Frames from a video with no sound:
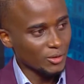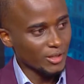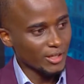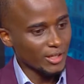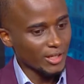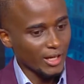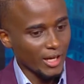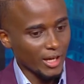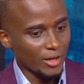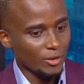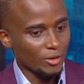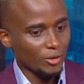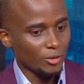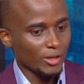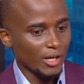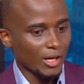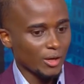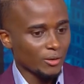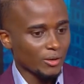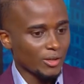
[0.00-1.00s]
day. And you know
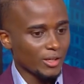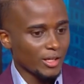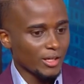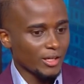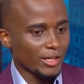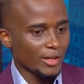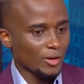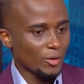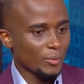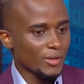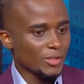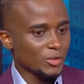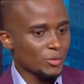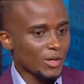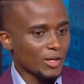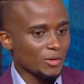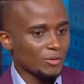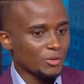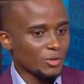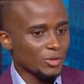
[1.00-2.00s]
now, Nairobi is
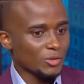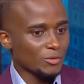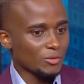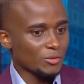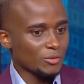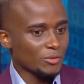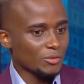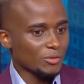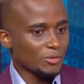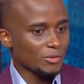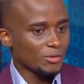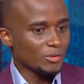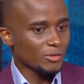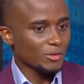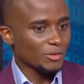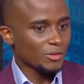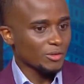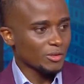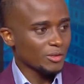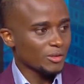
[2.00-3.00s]
one of those
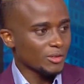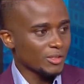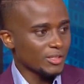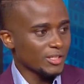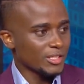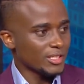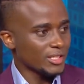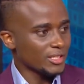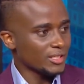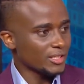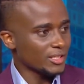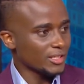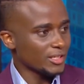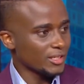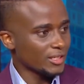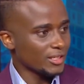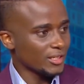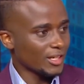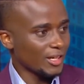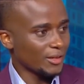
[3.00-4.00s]
cities
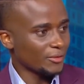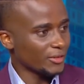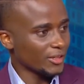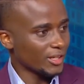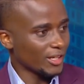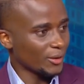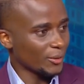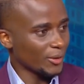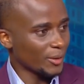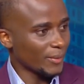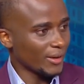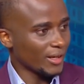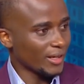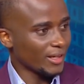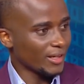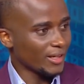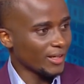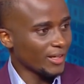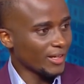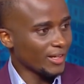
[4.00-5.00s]
in Africa
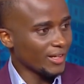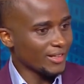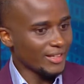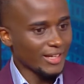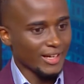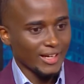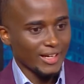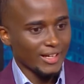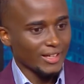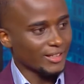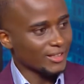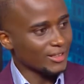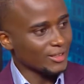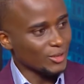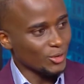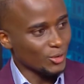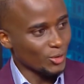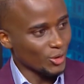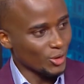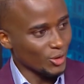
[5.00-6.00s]
whereby they're like
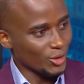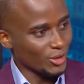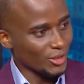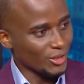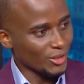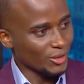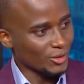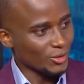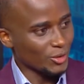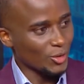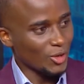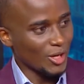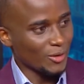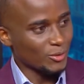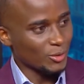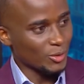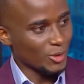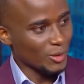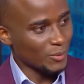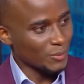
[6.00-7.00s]
New York. So you have
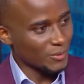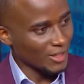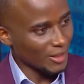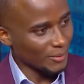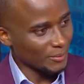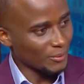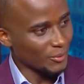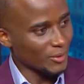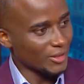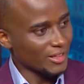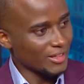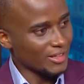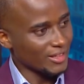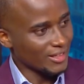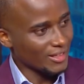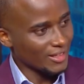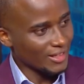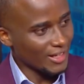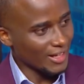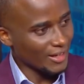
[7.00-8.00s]
to keep up with
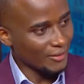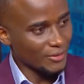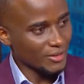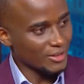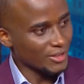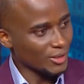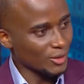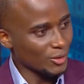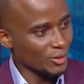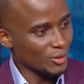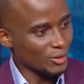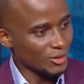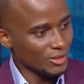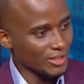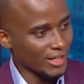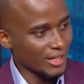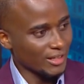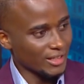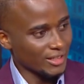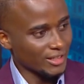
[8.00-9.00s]
every single
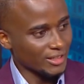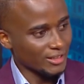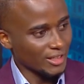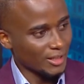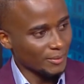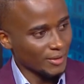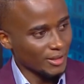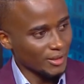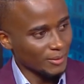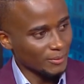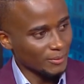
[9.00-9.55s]
style that is coming up.